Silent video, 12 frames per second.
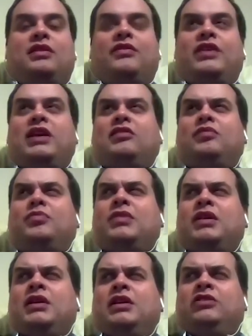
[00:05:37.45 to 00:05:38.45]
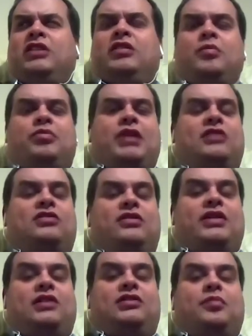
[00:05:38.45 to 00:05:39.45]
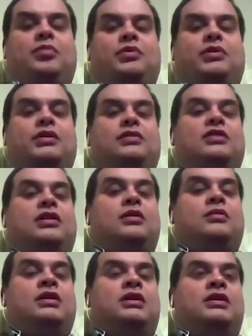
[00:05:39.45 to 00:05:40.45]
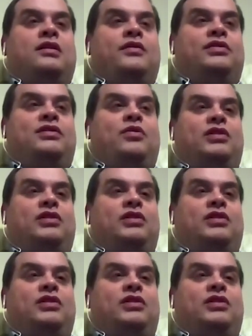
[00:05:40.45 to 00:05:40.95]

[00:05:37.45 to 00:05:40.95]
I think he just changed the brakes on that at some point. So obviously, you want